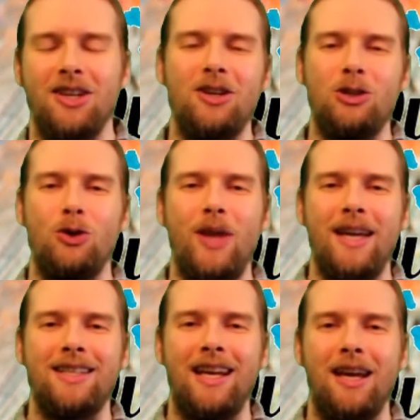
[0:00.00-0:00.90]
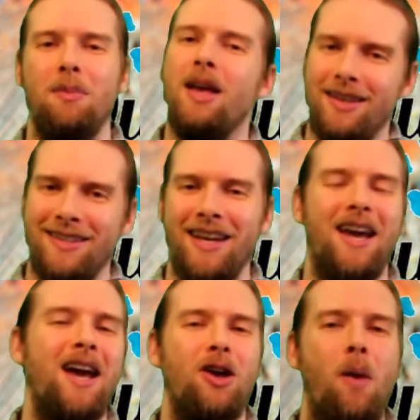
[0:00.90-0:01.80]
And until next time, take
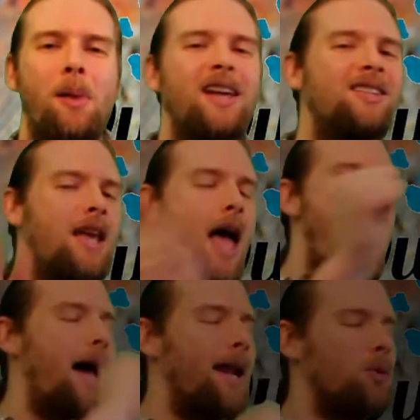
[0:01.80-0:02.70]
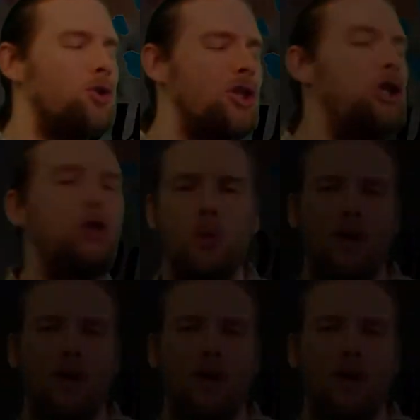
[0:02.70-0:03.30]
care, God bless, and I will see you soon.